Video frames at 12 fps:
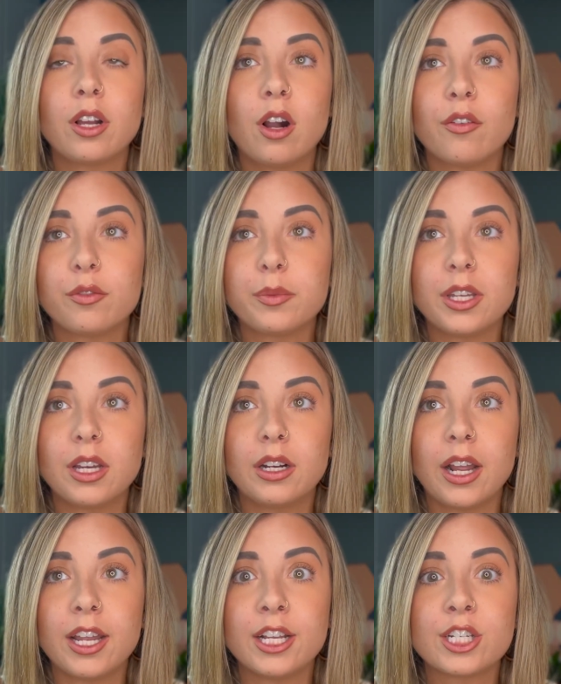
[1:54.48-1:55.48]
off from a
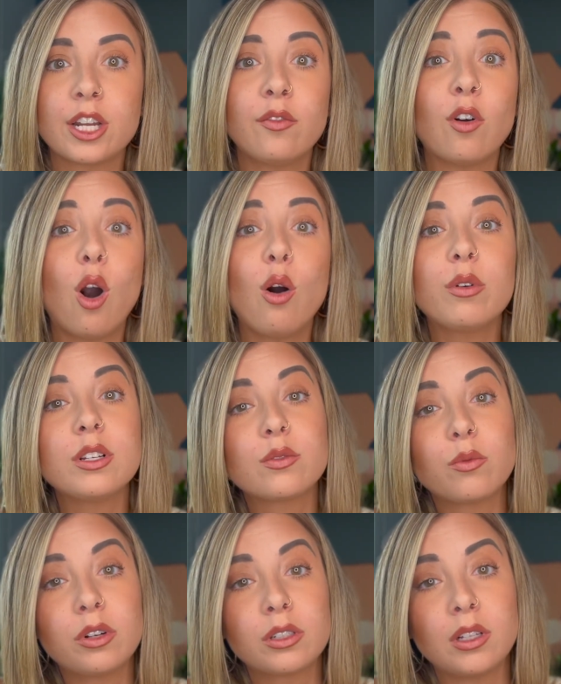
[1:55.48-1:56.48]
young age, I've always
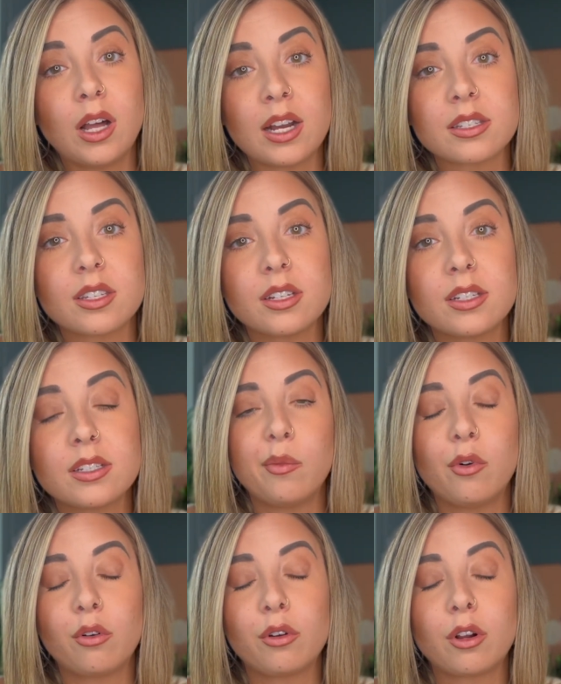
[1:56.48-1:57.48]
worn glasses
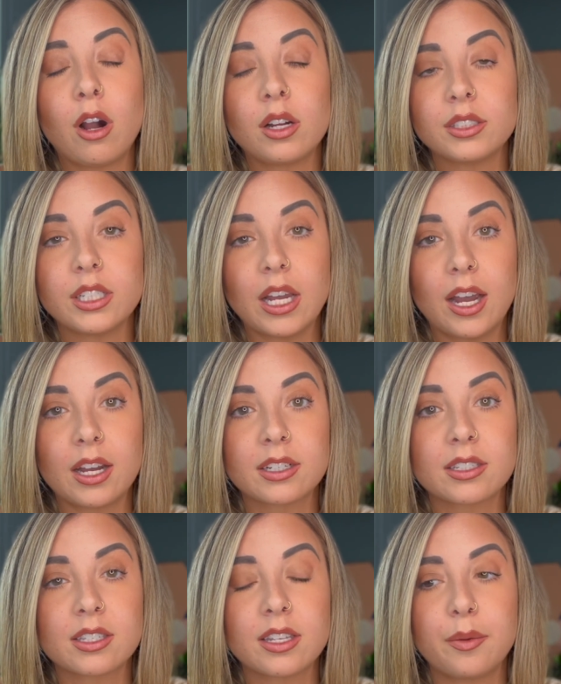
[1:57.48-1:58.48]
or
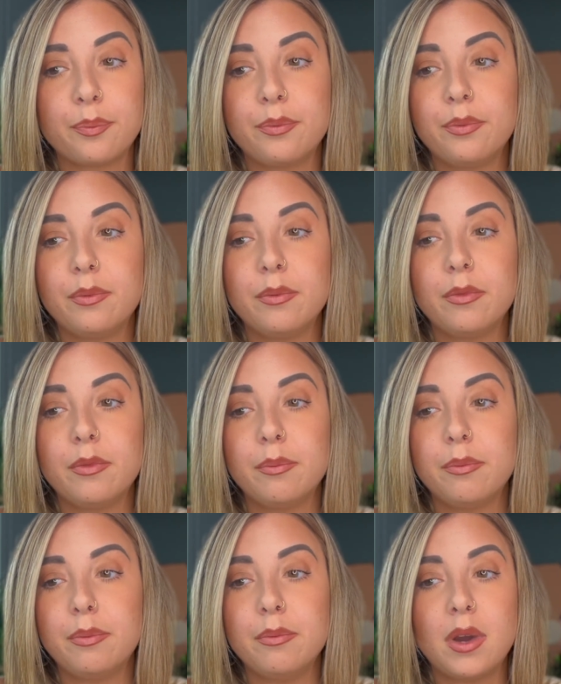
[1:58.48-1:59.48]
contacts.
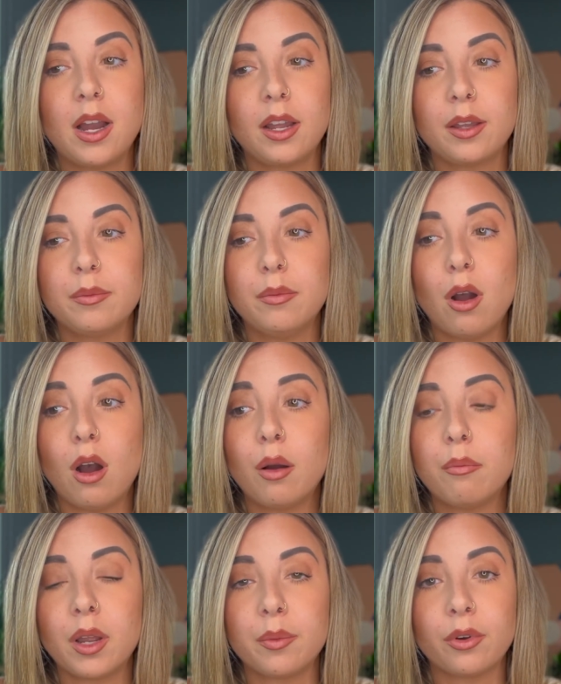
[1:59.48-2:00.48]
My
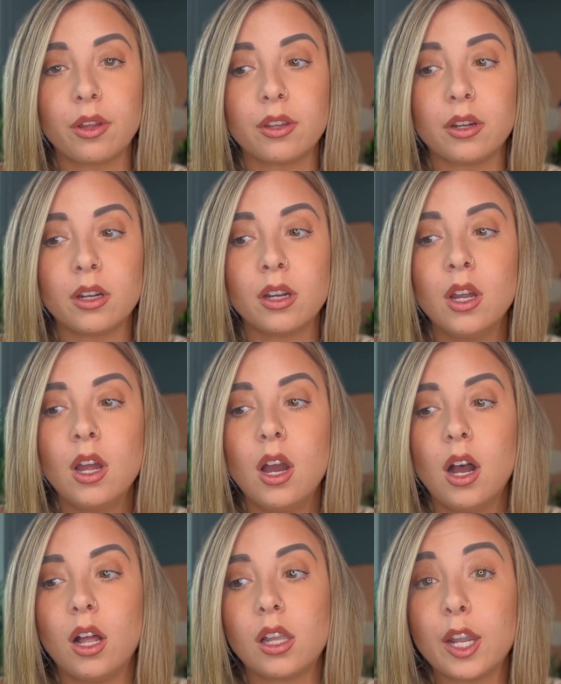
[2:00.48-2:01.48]
mom, my brother,
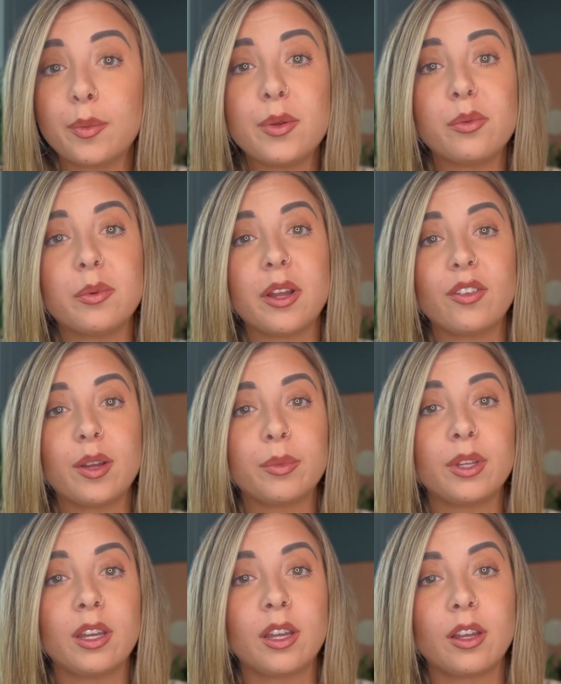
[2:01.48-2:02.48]
a lot of people in my
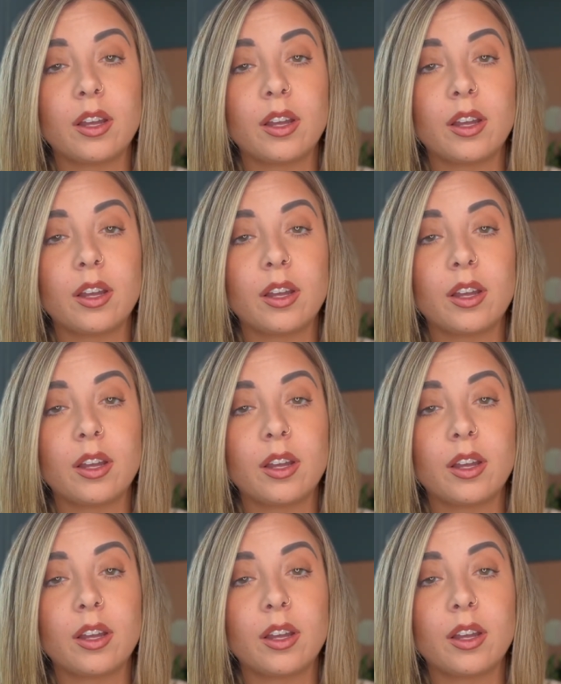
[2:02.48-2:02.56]
family